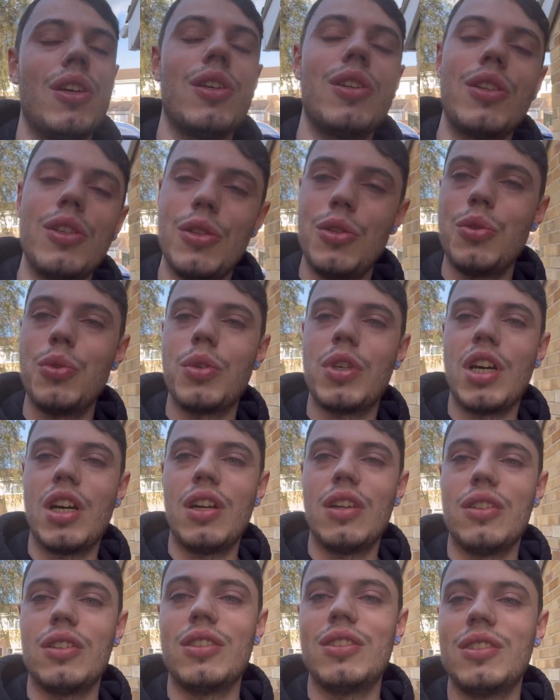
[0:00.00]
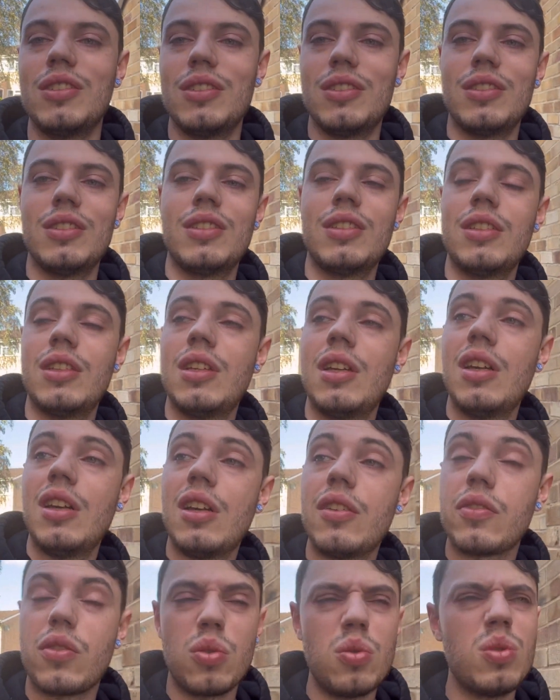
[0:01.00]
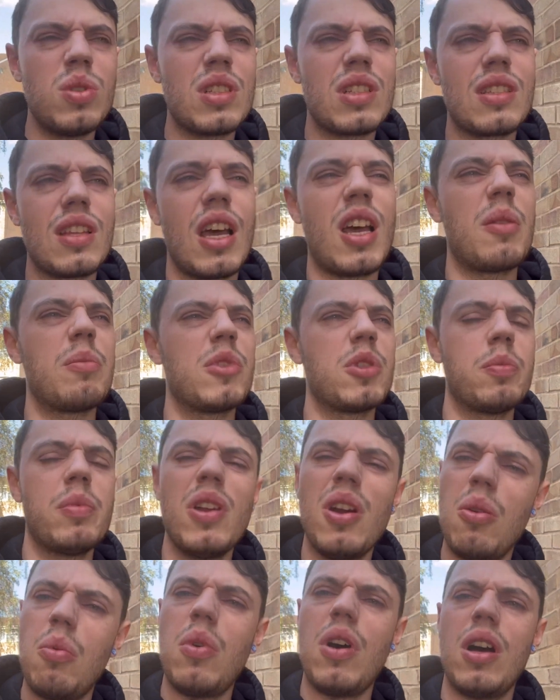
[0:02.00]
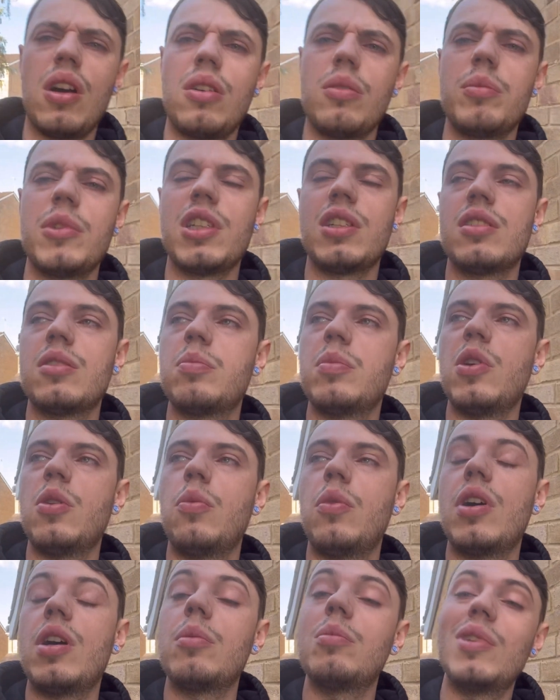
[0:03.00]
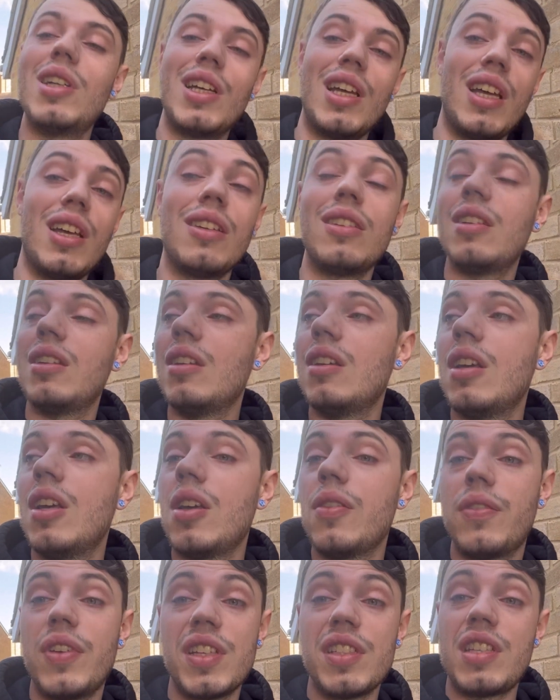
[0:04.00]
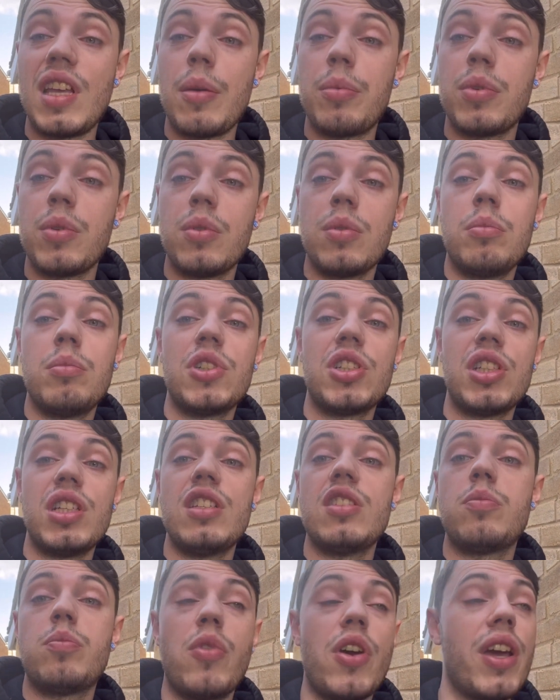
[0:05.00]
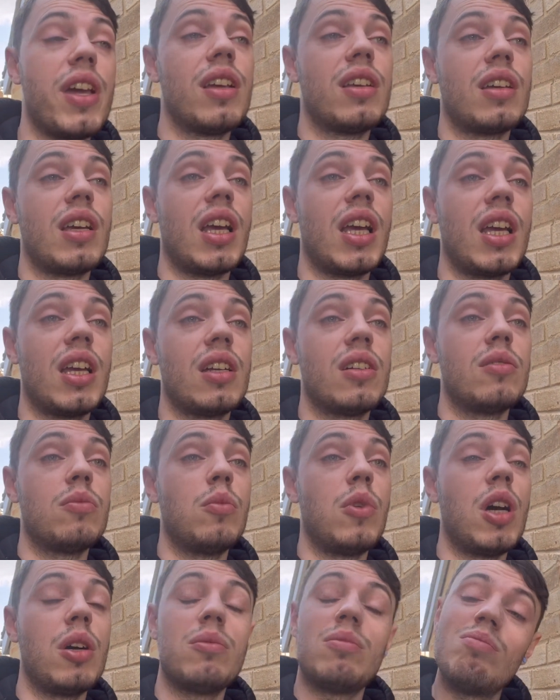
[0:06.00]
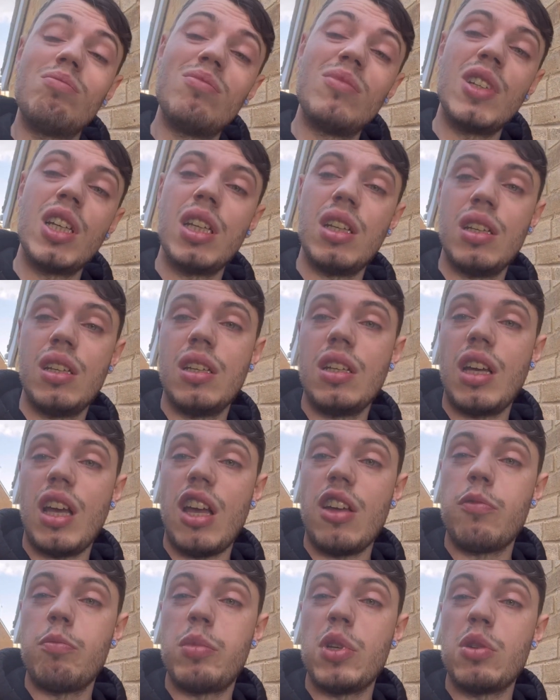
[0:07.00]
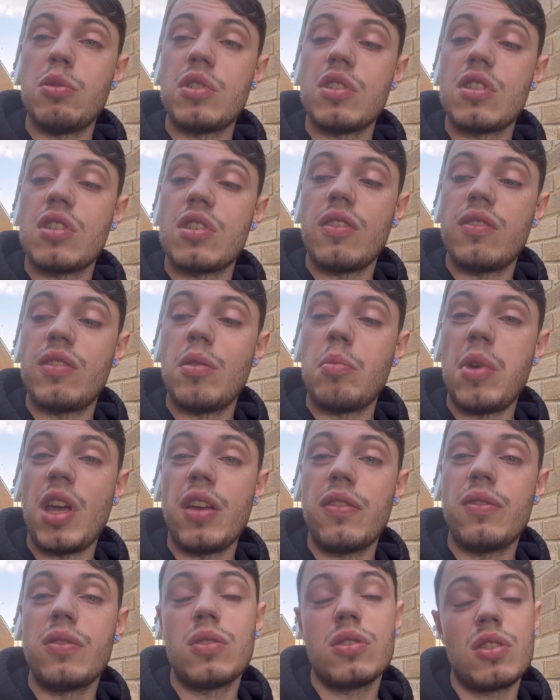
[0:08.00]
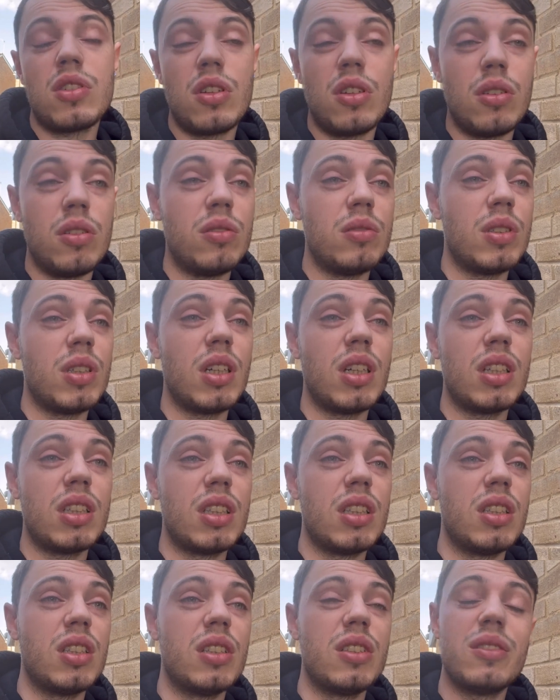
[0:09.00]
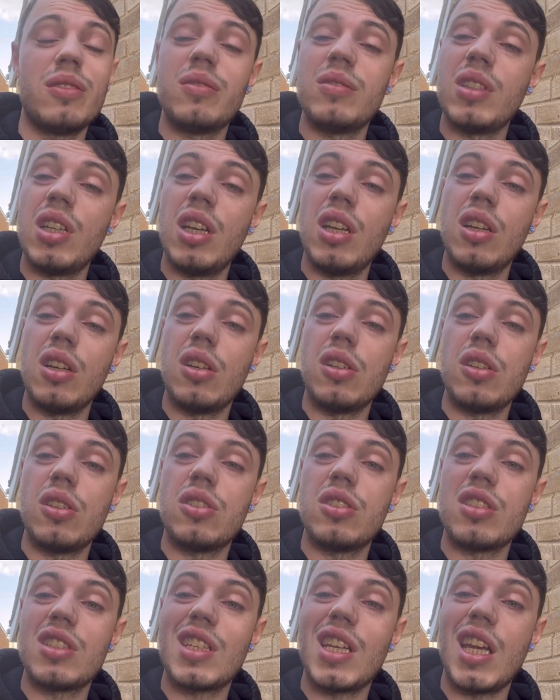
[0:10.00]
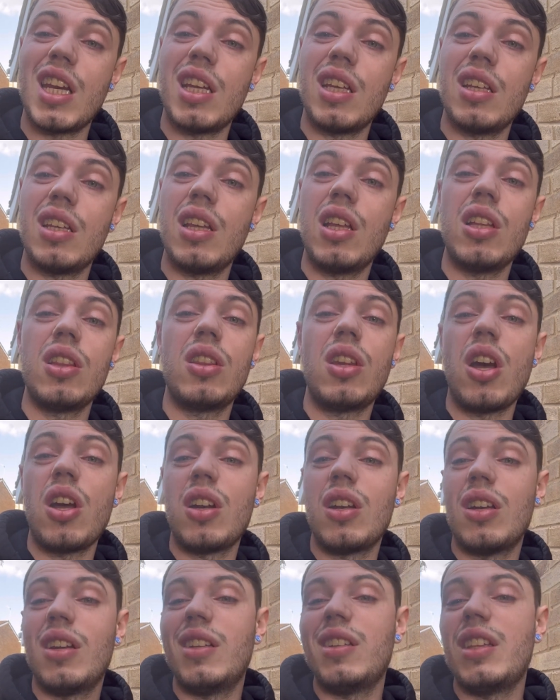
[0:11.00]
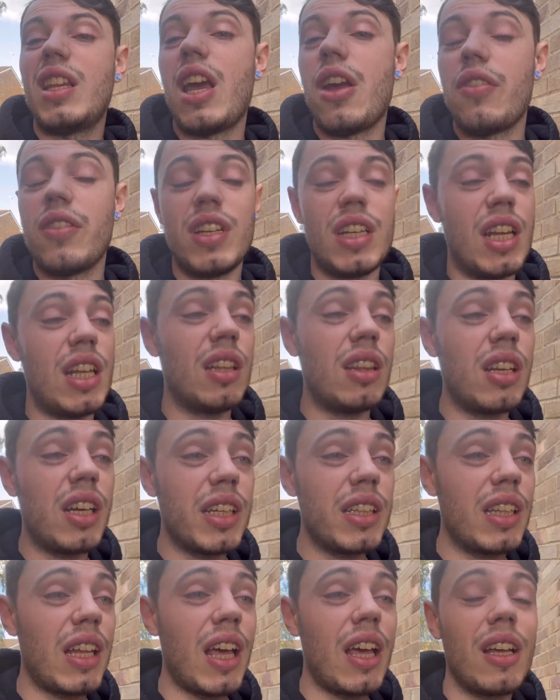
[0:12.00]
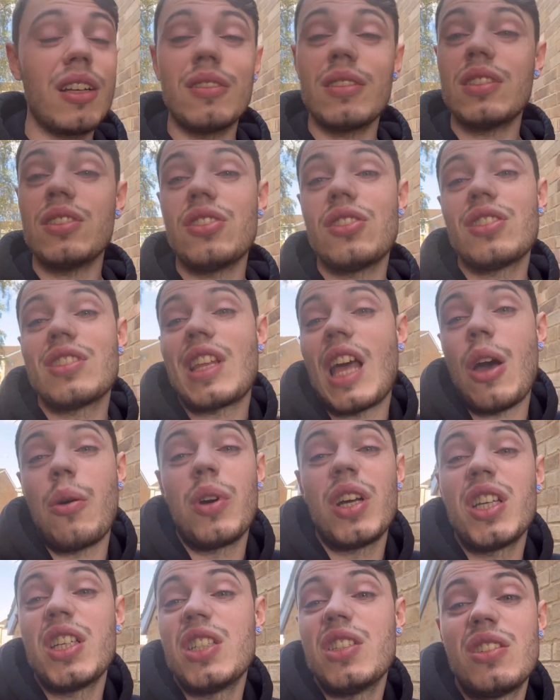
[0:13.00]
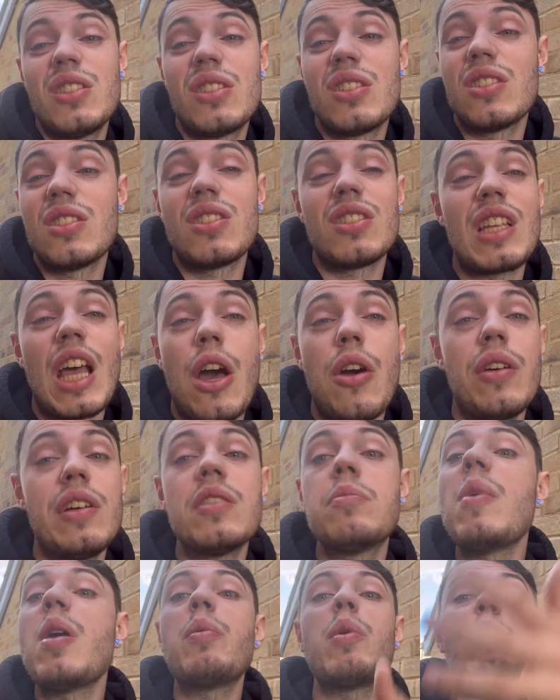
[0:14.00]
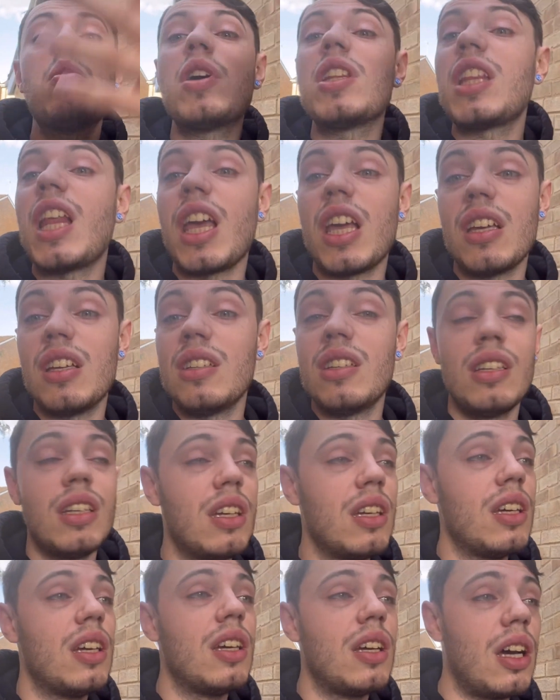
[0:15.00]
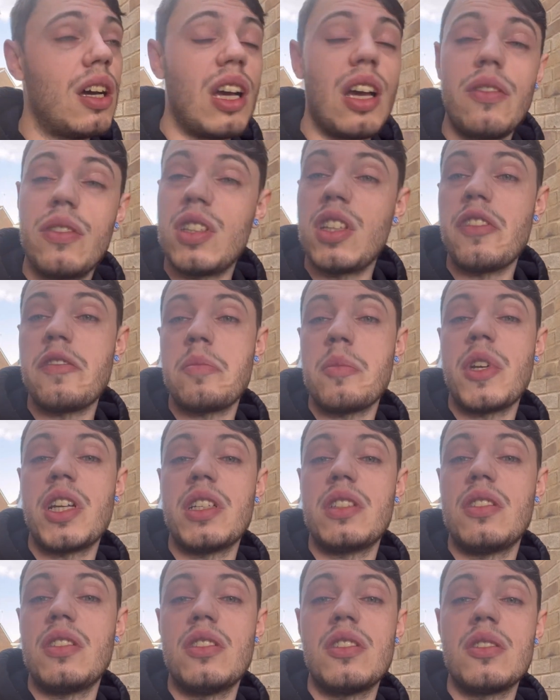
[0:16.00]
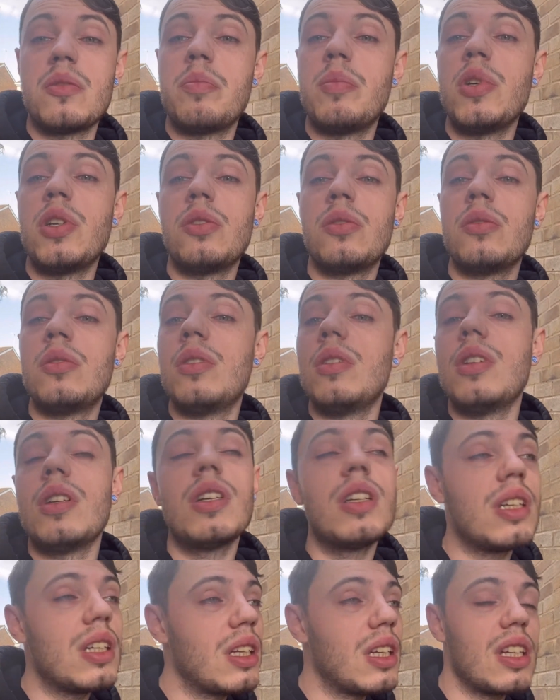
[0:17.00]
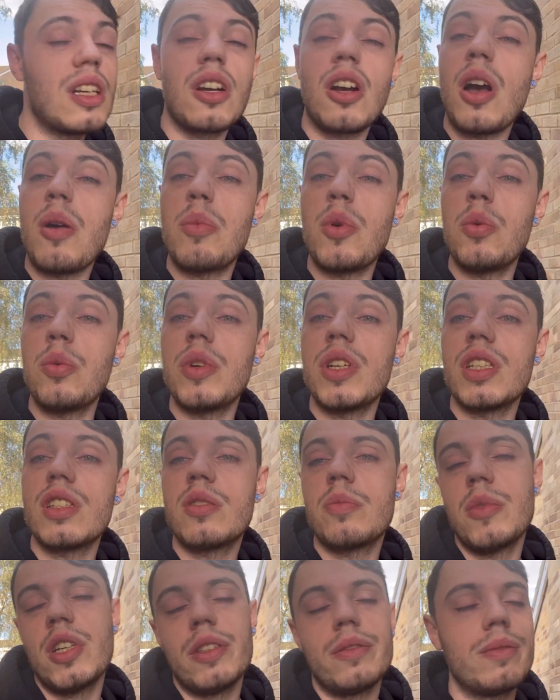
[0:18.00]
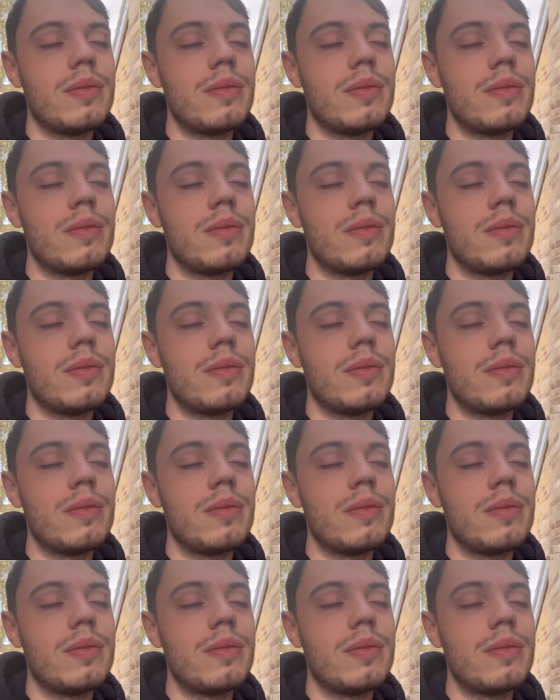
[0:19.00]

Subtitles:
the new color. After all this time, it's been a while, man. It's been a while, but hey, things happen, machines break, and well, I have bills and to pay for, so couldn't just get it done there and then like that. It's just how it is. Just how it is. Maybe one day I'll have enough money to just build in a couple weeks, but